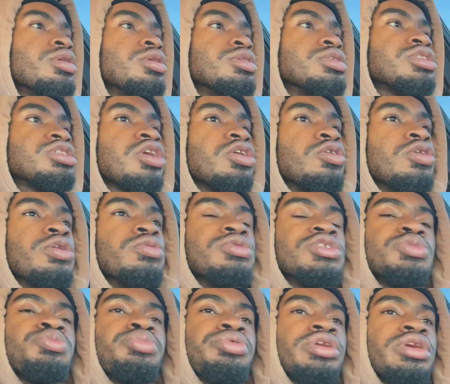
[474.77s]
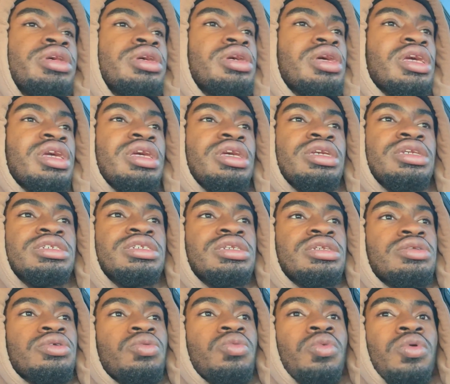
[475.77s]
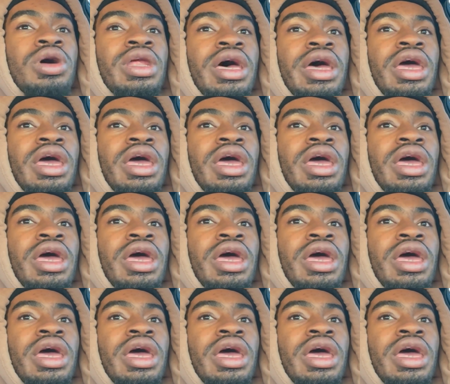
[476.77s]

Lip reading: So it was pretty easy what I